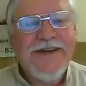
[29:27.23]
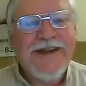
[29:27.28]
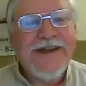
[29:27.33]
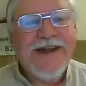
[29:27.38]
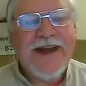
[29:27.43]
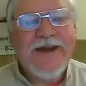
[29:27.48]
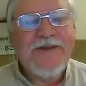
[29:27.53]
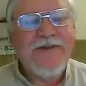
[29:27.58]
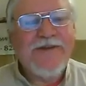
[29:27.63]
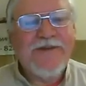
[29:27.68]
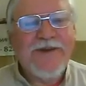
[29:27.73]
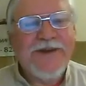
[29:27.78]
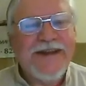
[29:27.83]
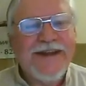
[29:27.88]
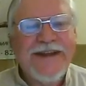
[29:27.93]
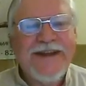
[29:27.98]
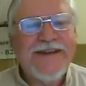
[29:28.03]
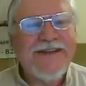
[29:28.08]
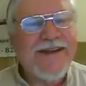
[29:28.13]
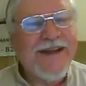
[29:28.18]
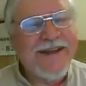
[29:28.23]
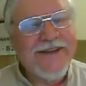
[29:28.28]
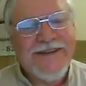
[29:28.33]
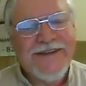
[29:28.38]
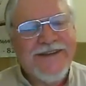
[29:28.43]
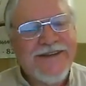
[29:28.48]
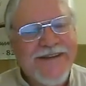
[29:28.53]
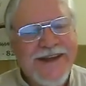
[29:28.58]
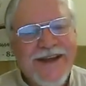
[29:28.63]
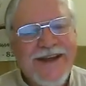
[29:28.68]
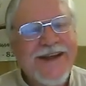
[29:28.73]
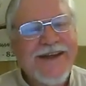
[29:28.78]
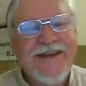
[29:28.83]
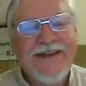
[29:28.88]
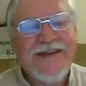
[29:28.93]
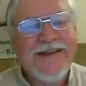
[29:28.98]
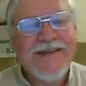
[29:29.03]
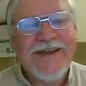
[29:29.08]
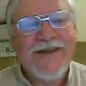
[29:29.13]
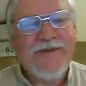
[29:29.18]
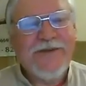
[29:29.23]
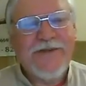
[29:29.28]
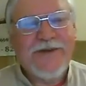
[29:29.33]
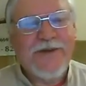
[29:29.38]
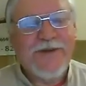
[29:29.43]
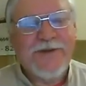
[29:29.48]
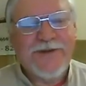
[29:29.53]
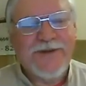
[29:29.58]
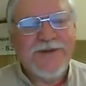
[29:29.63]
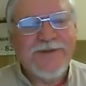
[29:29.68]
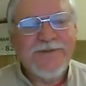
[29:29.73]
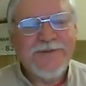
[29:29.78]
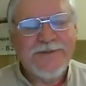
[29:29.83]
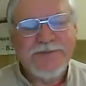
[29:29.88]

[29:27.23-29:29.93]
day I was working, next day it was over.